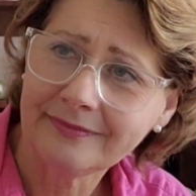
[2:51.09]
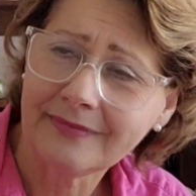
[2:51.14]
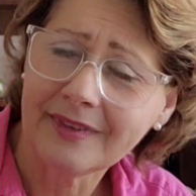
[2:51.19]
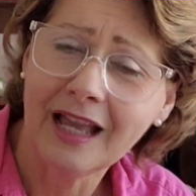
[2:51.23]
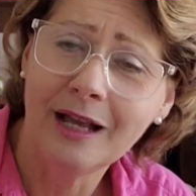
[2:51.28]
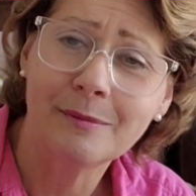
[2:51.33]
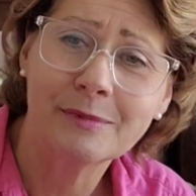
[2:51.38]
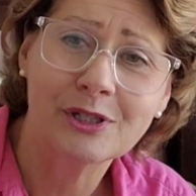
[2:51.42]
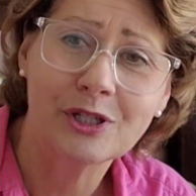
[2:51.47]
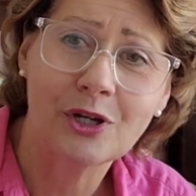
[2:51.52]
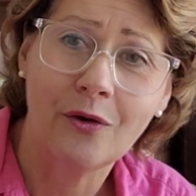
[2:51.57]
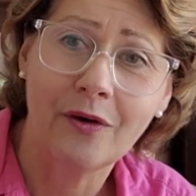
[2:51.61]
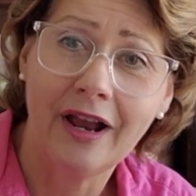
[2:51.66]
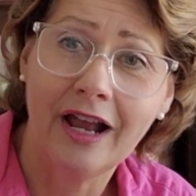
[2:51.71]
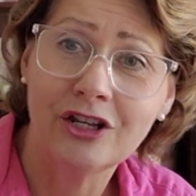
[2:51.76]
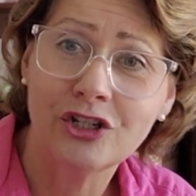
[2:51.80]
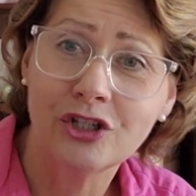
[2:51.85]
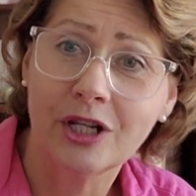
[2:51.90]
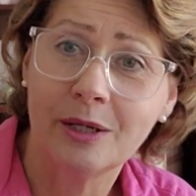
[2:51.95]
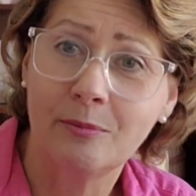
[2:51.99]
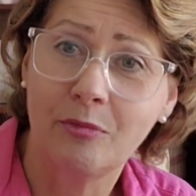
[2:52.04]
I'm sorry, I
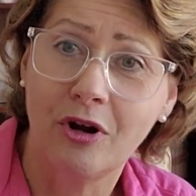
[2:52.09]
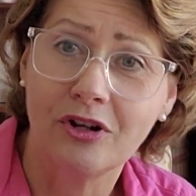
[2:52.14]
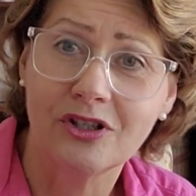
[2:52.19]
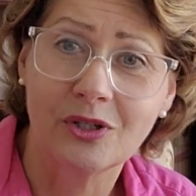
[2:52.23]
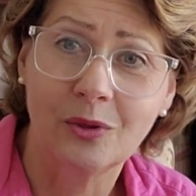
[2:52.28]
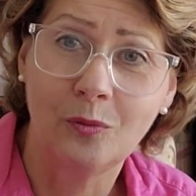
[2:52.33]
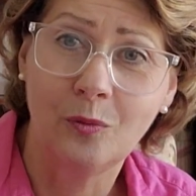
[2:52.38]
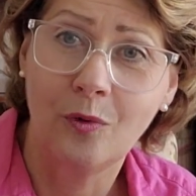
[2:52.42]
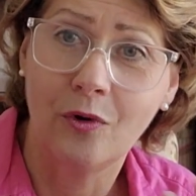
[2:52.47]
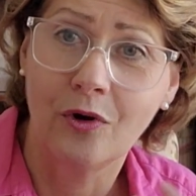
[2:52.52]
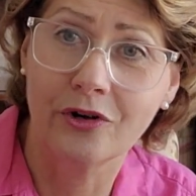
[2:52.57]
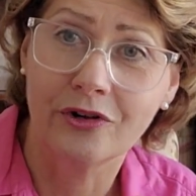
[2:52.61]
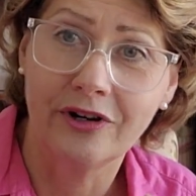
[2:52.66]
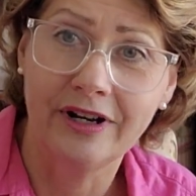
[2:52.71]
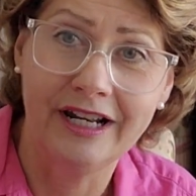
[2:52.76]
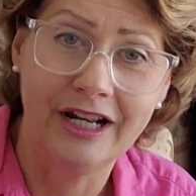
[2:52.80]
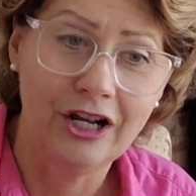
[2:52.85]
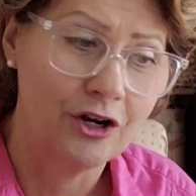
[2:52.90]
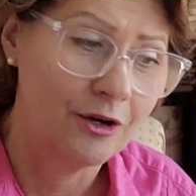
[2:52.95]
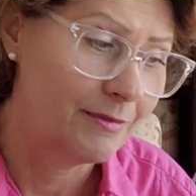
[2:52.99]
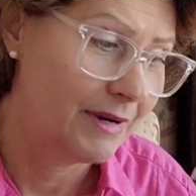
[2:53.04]
should have brought some water in
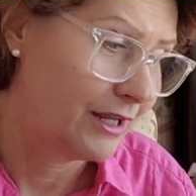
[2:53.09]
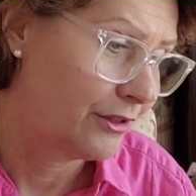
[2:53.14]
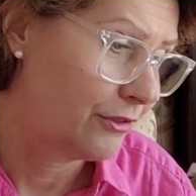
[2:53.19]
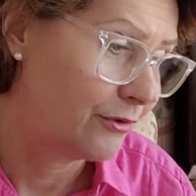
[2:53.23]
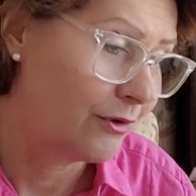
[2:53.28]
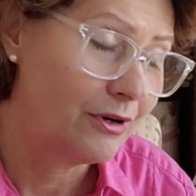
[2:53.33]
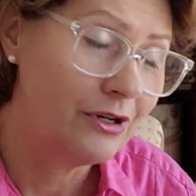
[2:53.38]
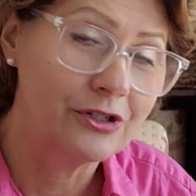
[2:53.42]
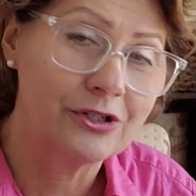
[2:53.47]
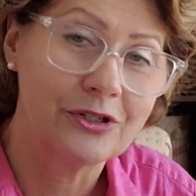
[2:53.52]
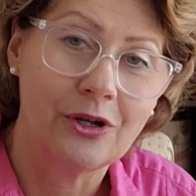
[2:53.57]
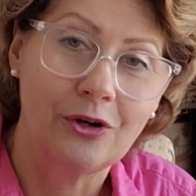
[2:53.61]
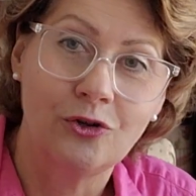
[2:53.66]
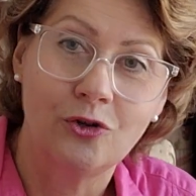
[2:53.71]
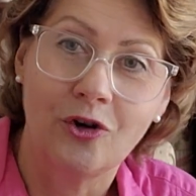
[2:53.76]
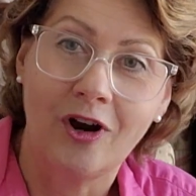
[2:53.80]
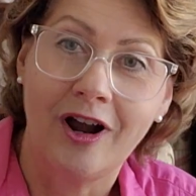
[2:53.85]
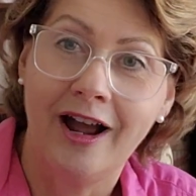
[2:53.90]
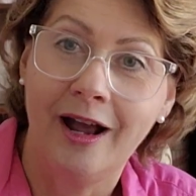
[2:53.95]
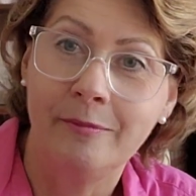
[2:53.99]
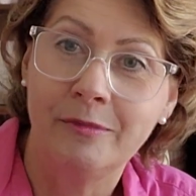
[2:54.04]
here. My throat is so
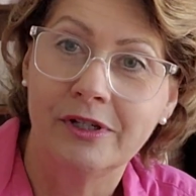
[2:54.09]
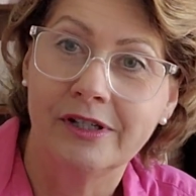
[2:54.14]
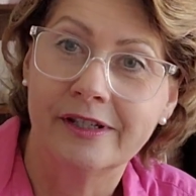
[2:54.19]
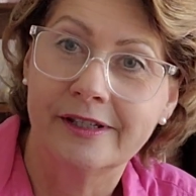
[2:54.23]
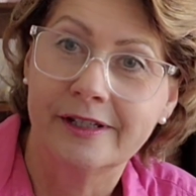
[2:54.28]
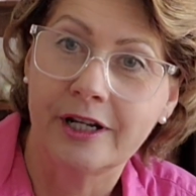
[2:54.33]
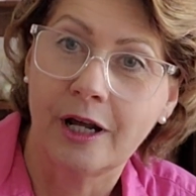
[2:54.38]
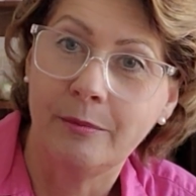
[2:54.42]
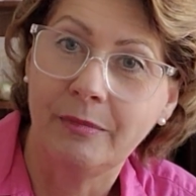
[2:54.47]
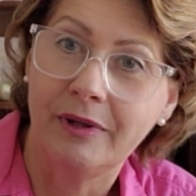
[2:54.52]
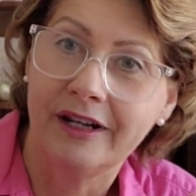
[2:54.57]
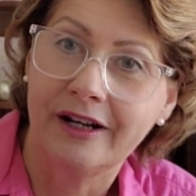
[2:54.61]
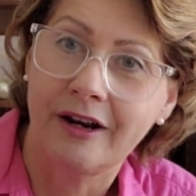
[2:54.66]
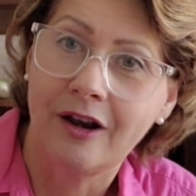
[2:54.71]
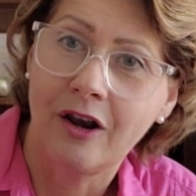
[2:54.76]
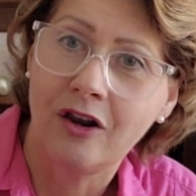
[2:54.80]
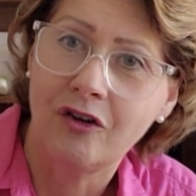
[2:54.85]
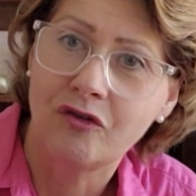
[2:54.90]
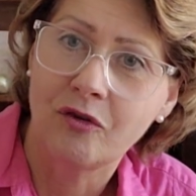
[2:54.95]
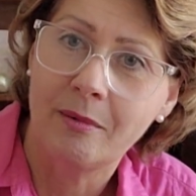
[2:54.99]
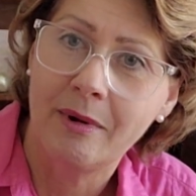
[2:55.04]
dry. I'm just stumbling all
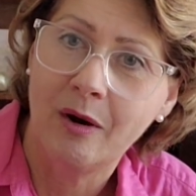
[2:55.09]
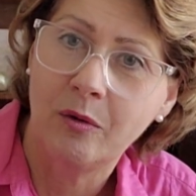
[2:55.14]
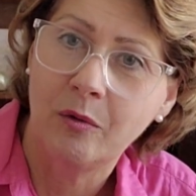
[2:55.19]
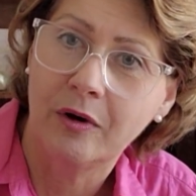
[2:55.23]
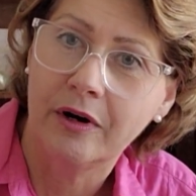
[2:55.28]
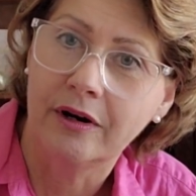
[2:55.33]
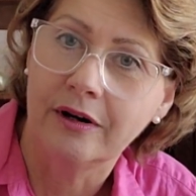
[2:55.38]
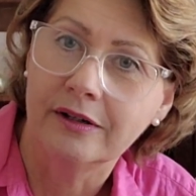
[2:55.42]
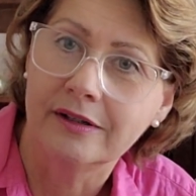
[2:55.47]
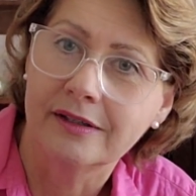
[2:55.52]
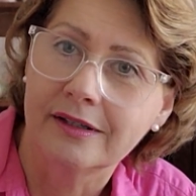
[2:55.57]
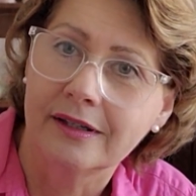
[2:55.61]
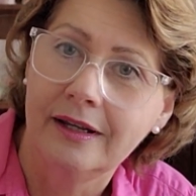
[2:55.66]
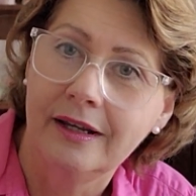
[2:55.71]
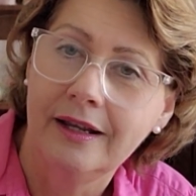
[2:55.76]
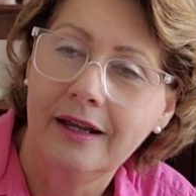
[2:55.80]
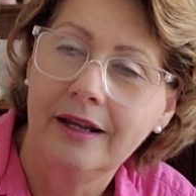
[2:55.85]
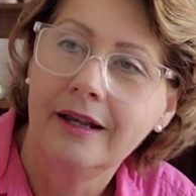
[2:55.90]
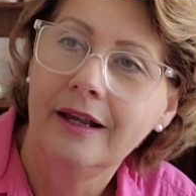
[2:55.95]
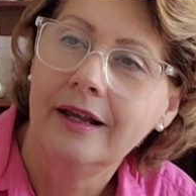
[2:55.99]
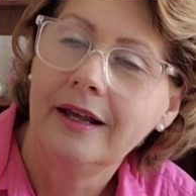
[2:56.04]
over my words.
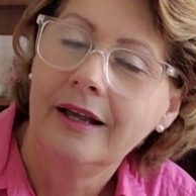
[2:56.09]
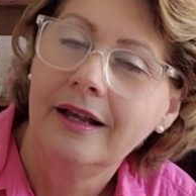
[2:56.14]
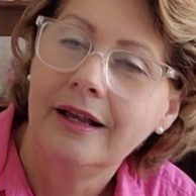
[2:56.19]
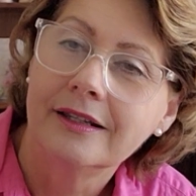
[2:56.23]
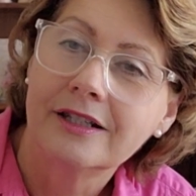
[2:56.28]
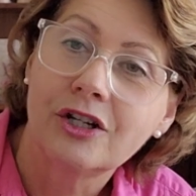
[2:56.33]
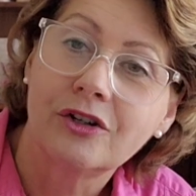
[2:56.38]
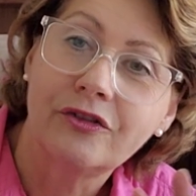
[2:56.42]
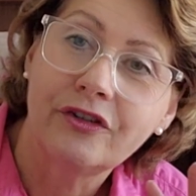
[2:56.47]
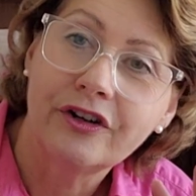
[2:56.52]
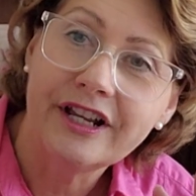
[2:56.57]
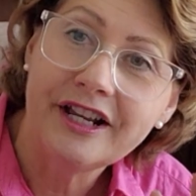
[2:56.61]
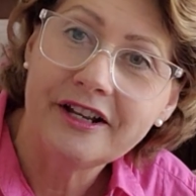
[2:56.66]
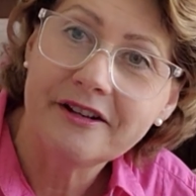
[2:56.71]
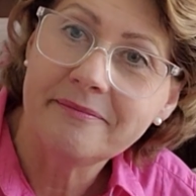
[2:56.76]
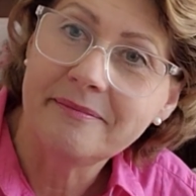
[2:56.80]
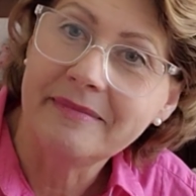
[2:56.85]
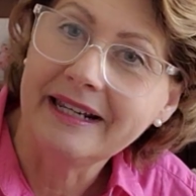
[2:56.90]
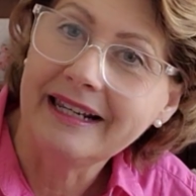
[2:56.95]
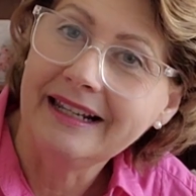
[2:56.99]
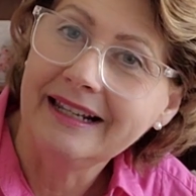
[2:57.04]
So forgive
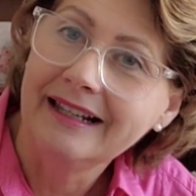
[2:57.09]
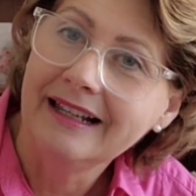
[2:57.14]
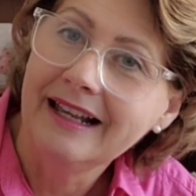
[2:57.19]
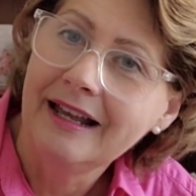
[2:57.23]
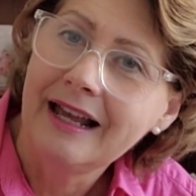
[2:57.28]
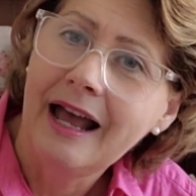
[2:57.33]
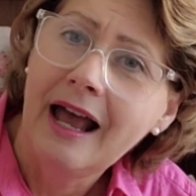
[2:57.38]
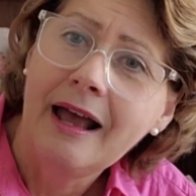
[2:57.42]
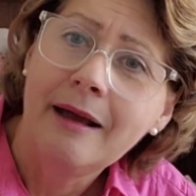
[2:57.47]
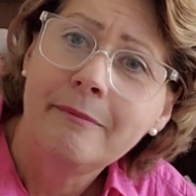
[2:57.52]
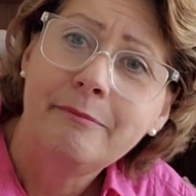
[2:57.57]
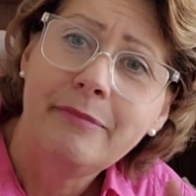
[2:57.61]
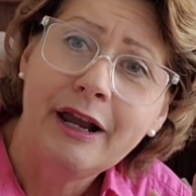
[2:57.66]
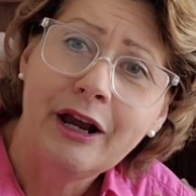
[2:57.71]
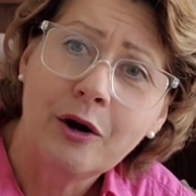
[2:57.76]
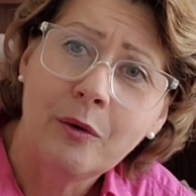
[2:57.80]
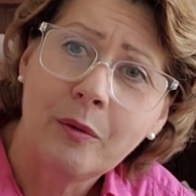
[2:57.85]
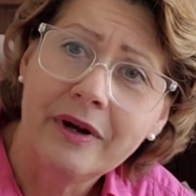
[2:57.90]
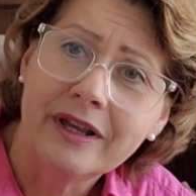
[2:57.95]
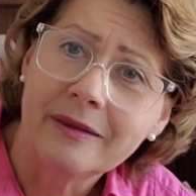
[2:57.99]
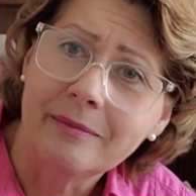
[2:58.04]
me. Bear
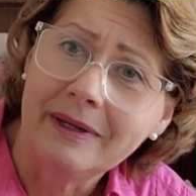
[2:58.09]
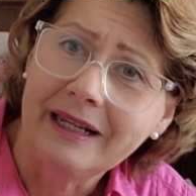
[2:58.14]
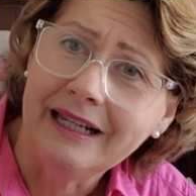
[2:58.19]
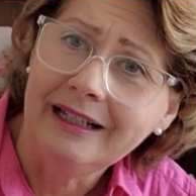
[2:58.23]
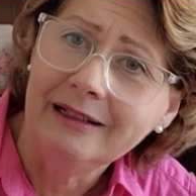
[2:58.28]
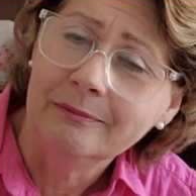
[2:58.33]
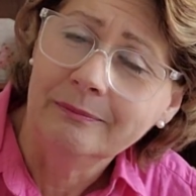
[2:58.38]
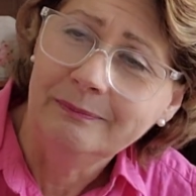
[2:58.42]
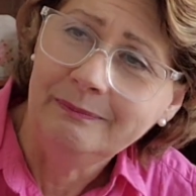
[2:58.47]
with me.